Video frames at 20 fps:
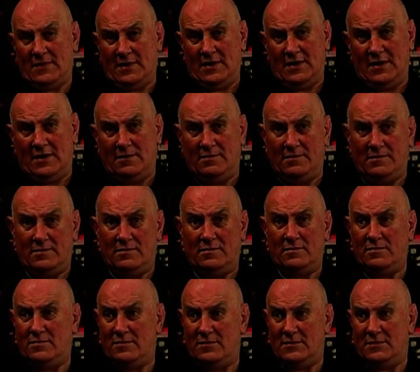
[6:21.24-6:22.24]

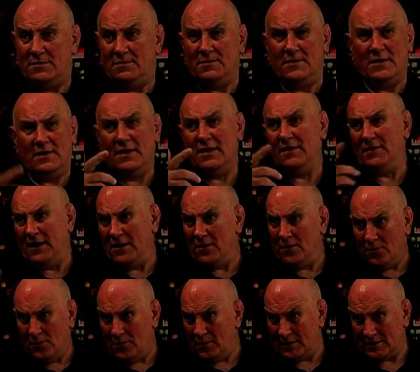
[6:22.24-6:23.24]
they
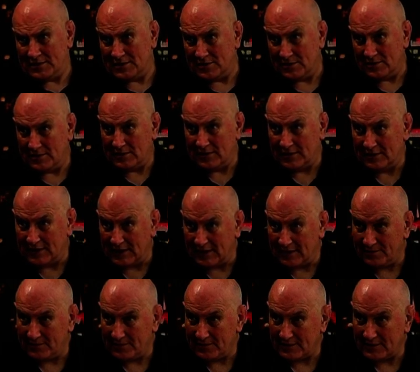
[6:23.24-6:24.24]
always do it, don't
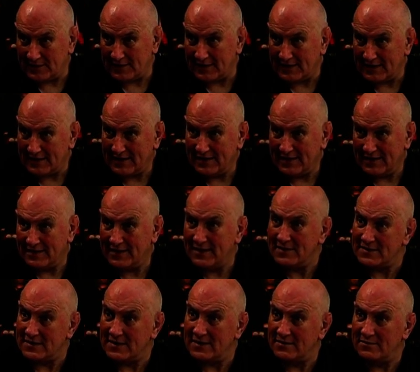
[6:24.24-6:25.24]
they? They
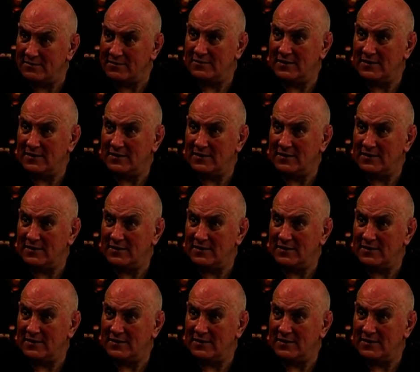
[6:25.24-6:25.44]
say,